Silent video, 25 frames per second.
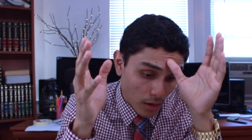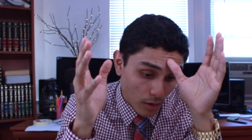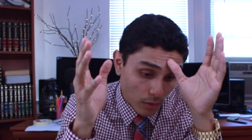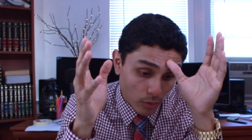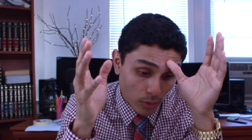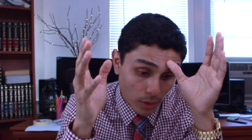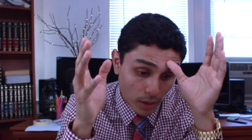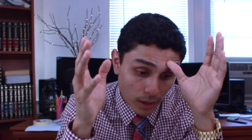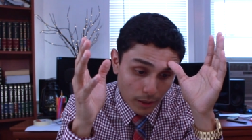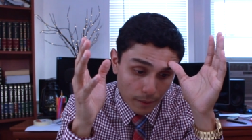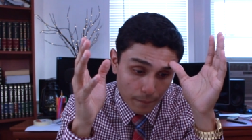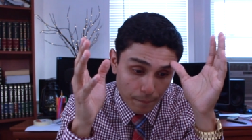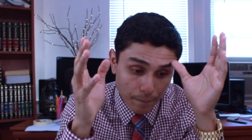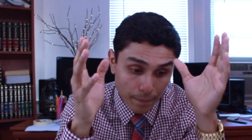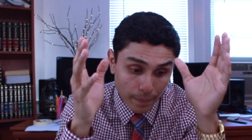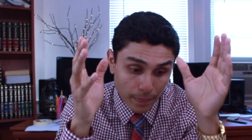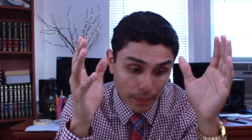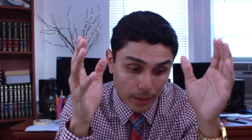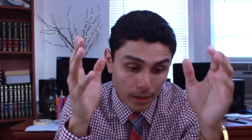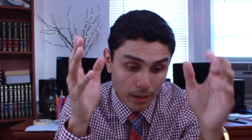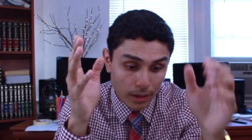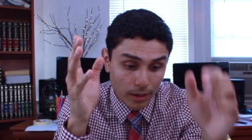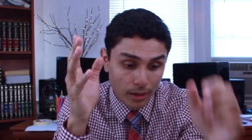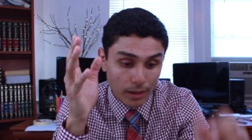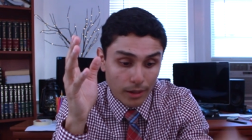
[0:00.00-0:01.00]
right?
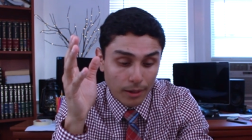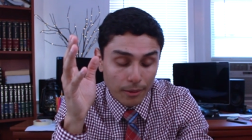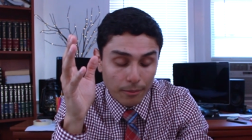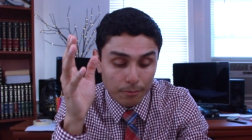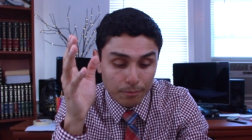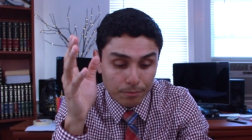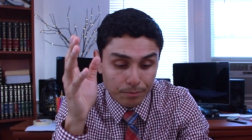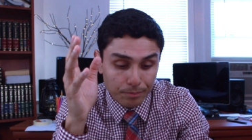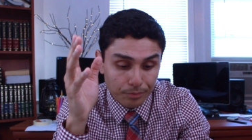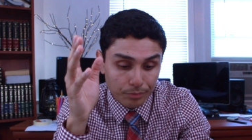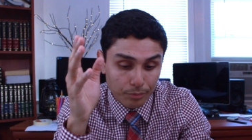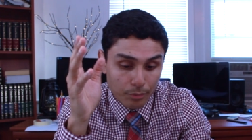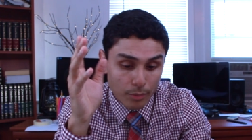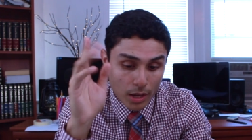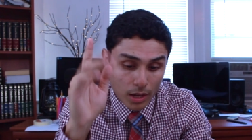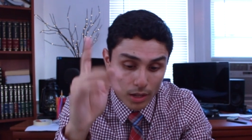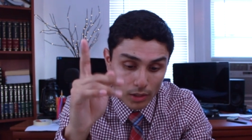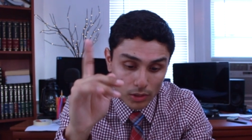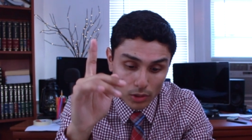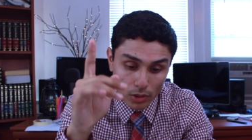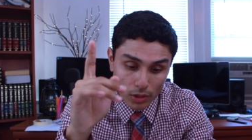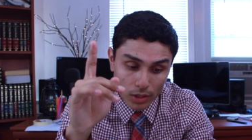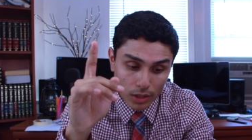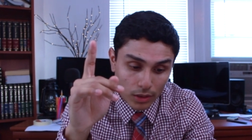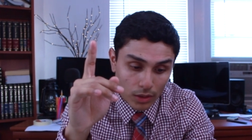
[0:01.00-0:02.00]
Um,
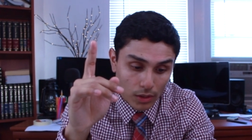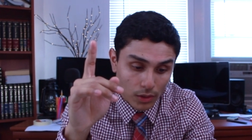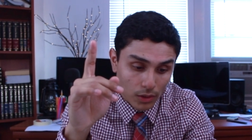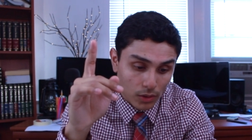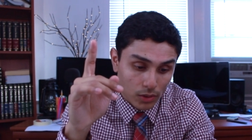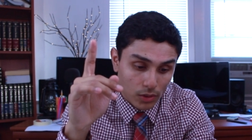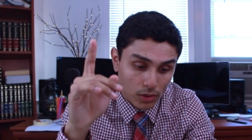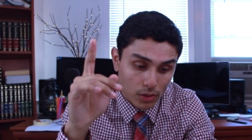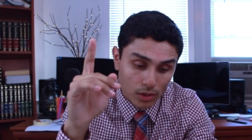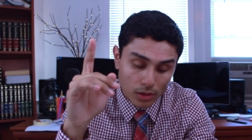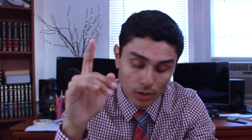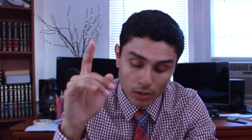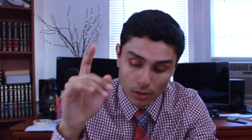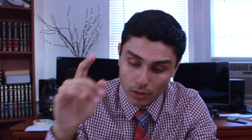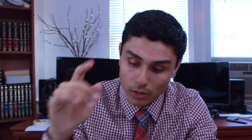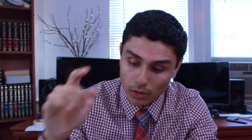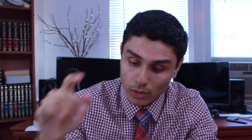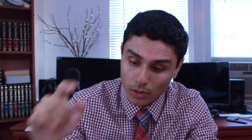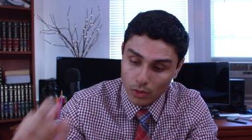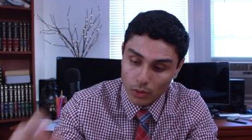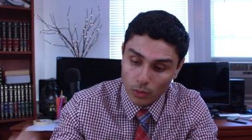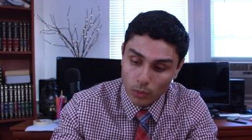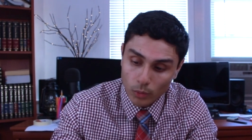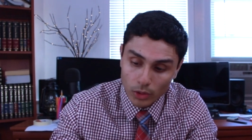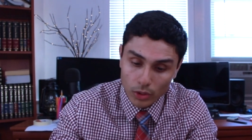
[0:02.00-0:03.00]
because look at this.
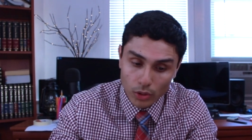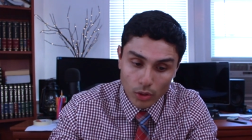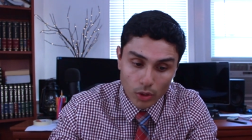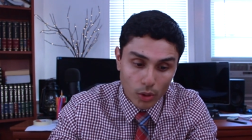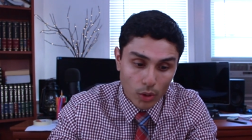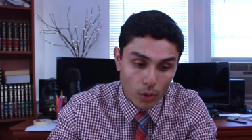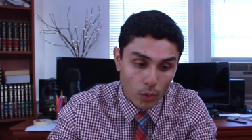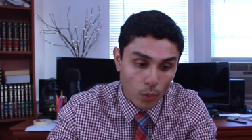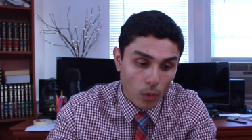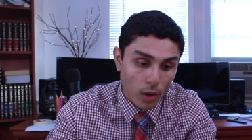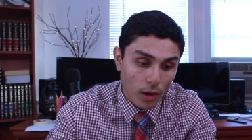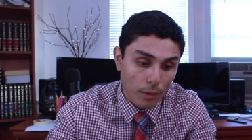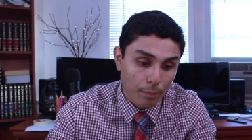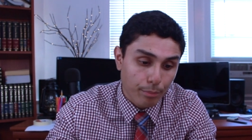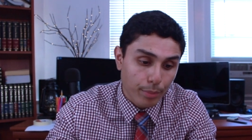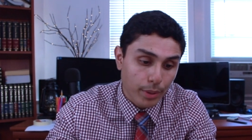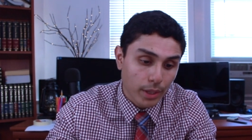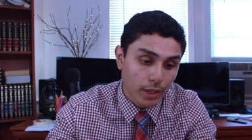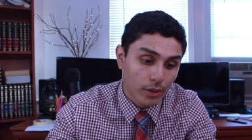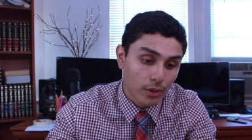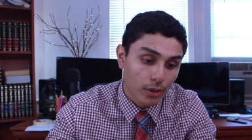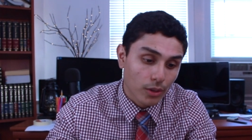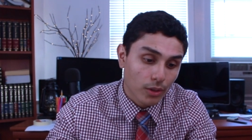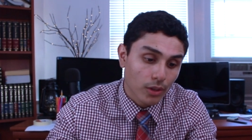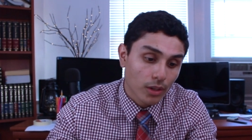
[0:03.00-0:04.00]
When you go to First
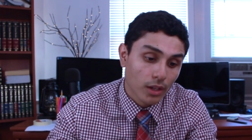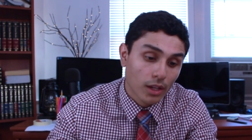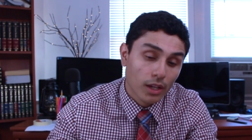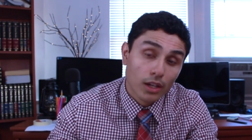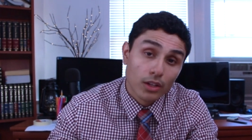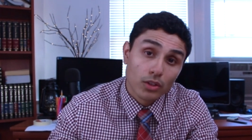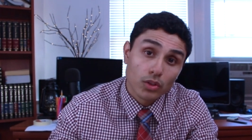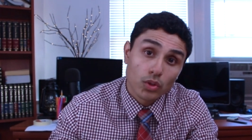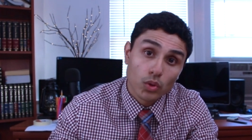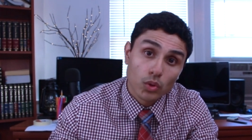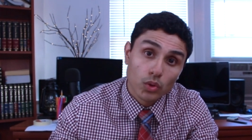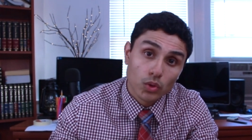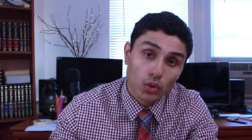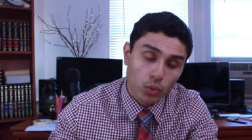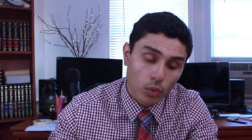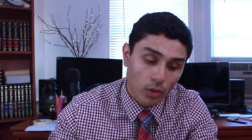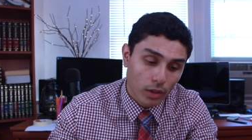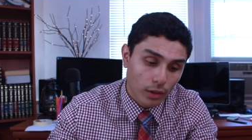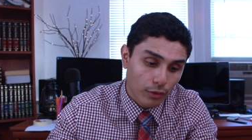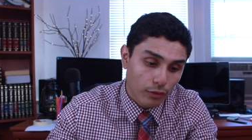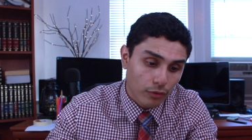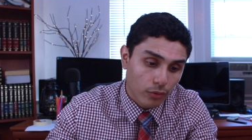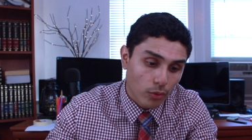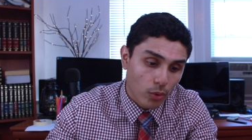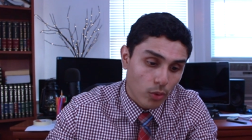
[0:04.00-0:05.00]
Peter two
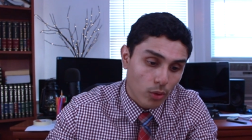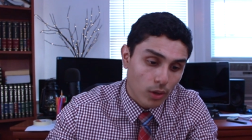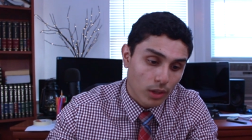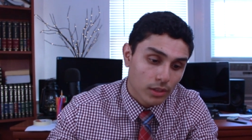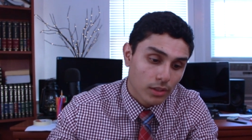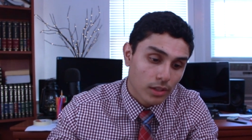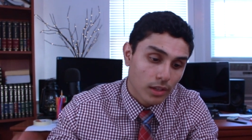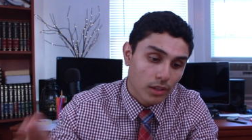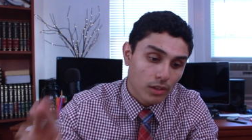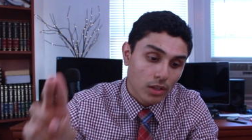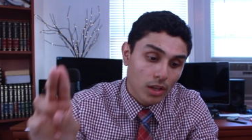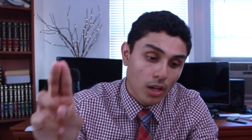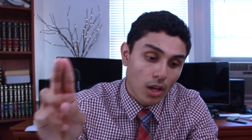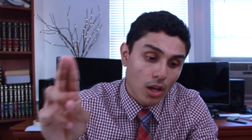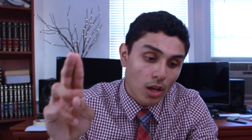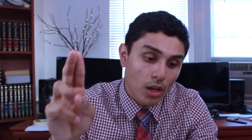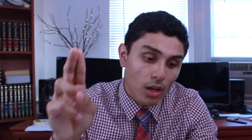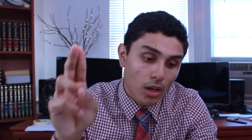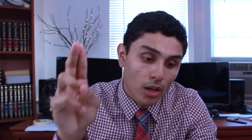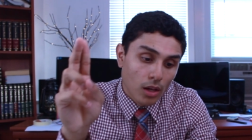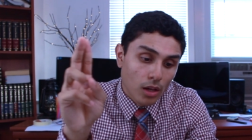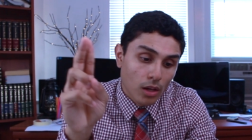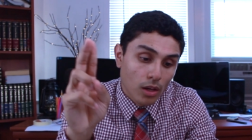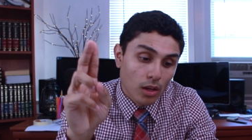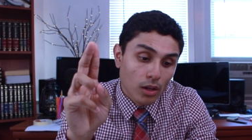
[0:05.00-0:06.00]
twenty-four, it says,
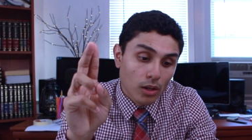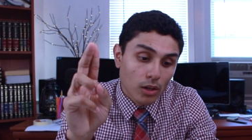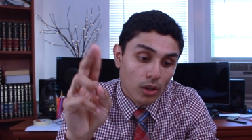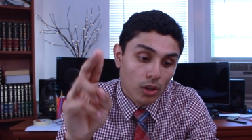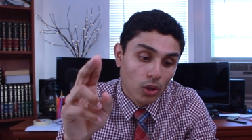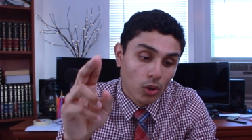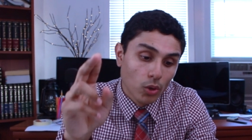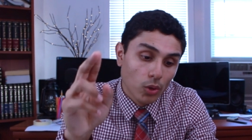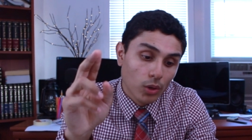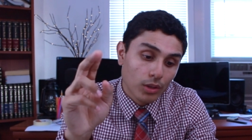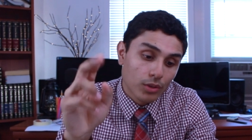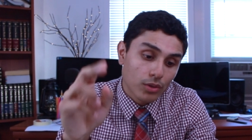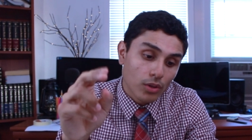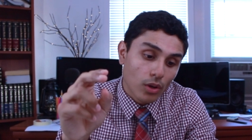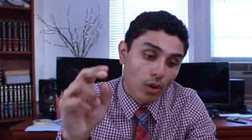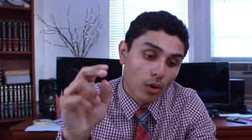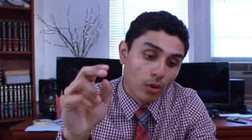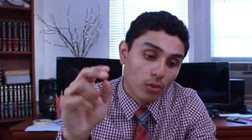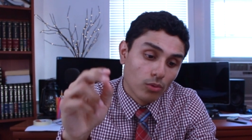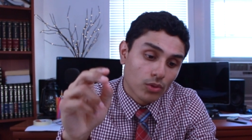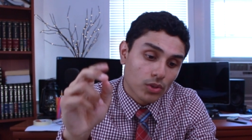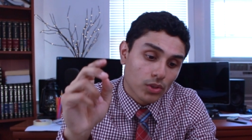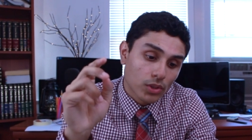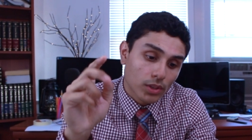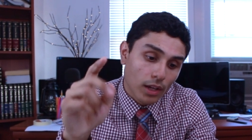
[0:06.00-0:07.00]
who his
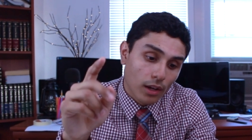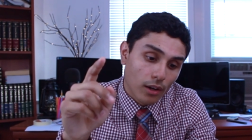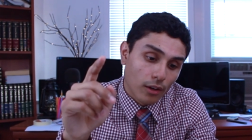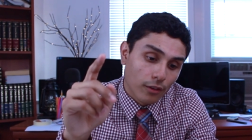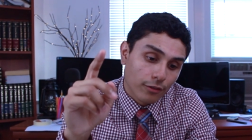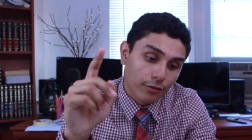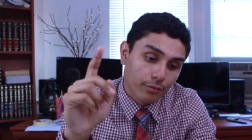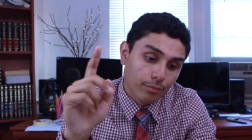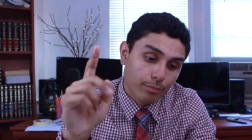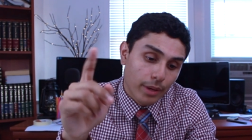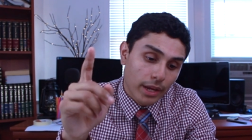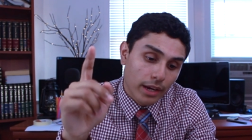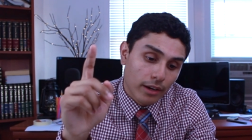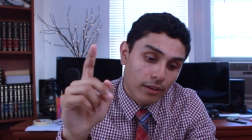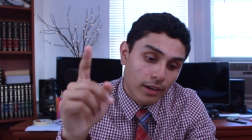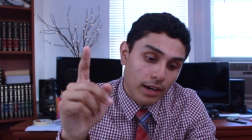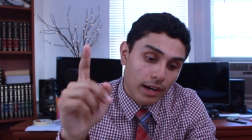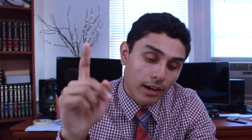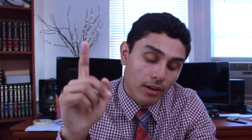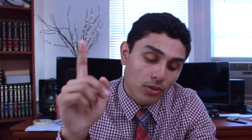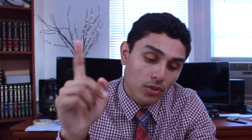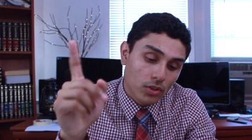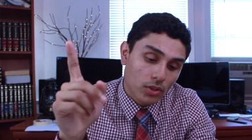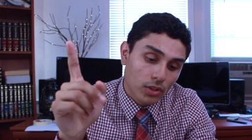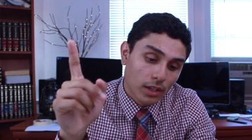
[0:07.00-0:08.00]
own self bare
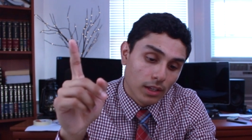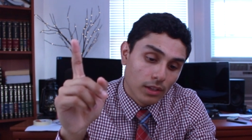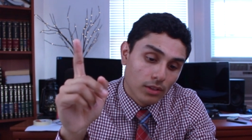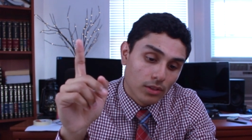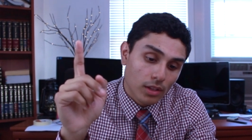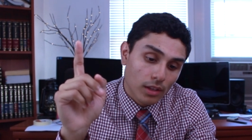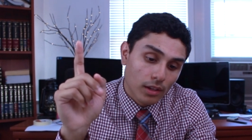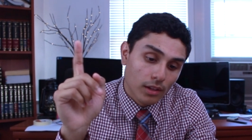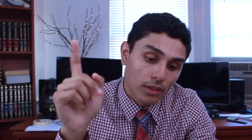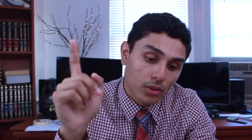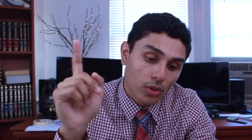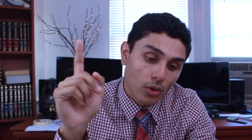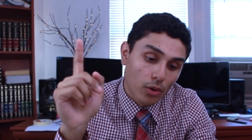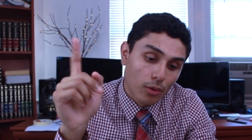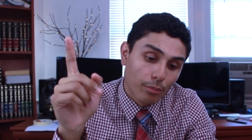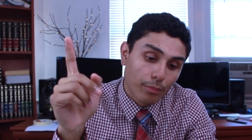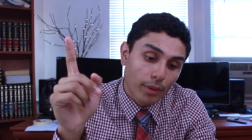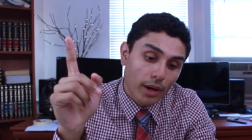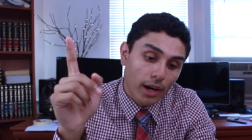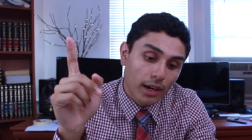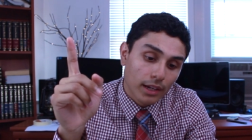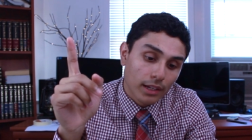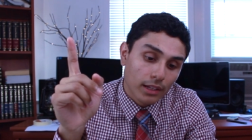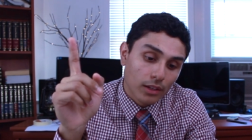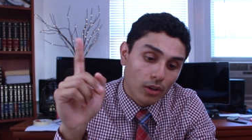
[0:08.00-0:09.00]
our sins in his own
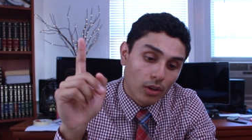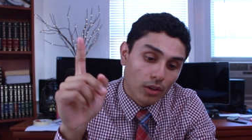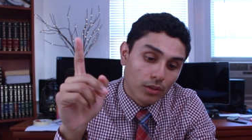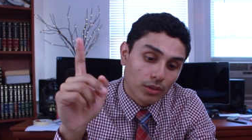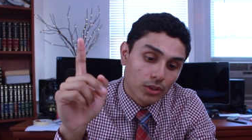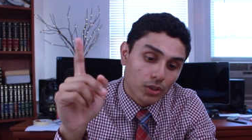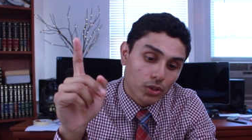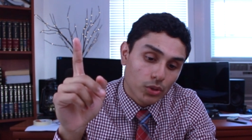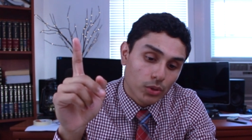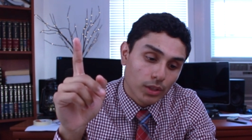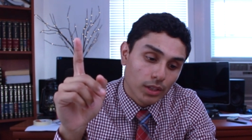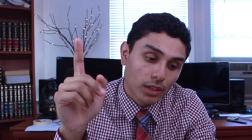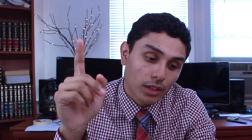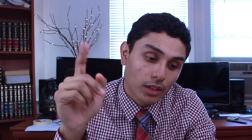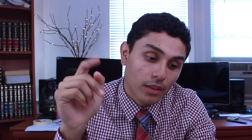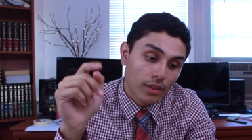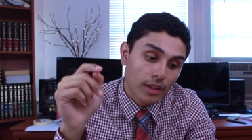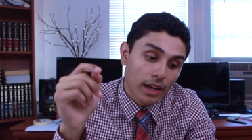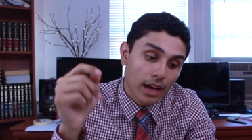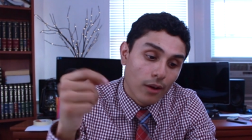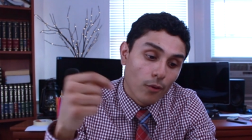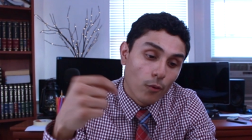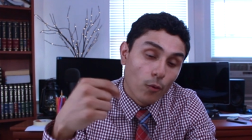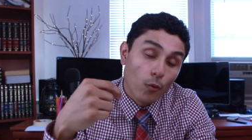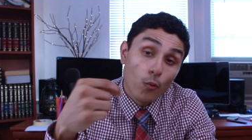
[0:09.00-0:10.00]
body on the tree,
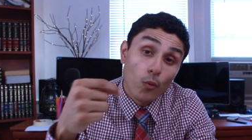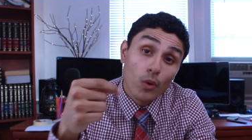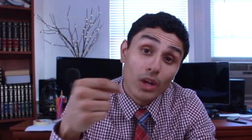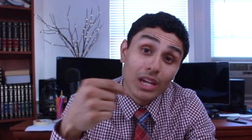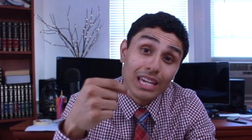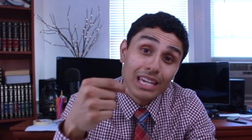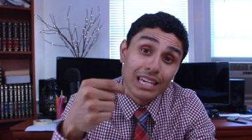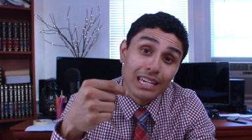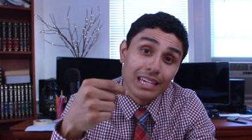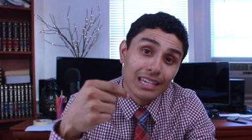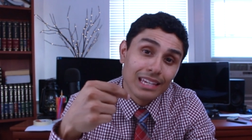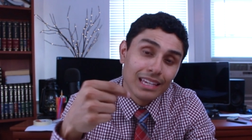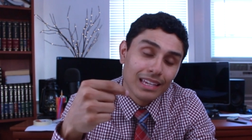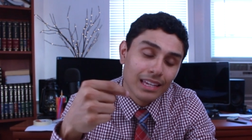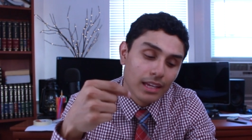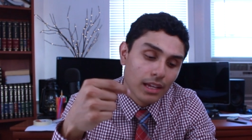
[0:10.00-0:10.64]
that we,